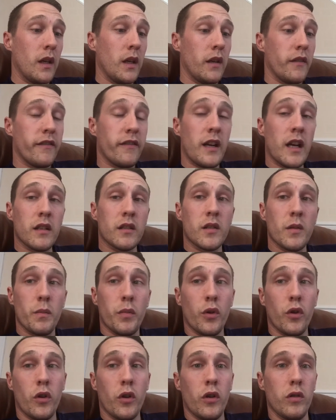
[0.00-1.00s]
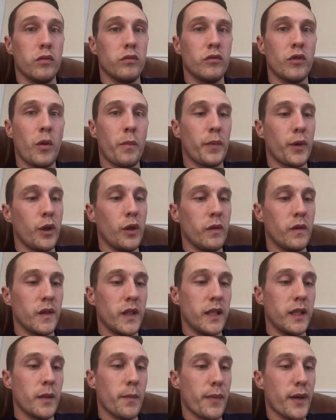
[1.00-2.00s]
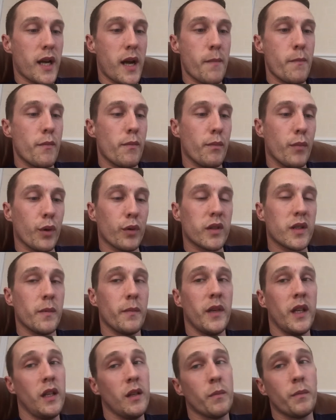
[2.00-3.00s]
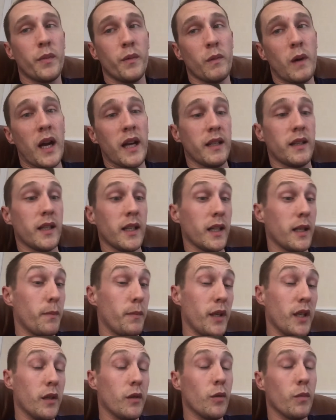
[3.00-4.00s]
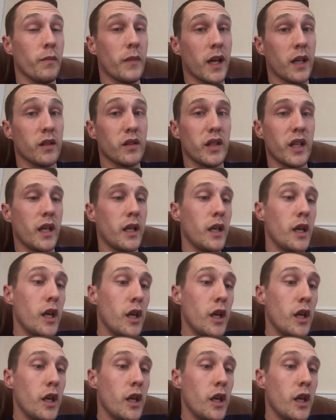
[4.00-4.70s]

Frank de Boer, not proven in the Prem, but to me, I think he'd be a good manager.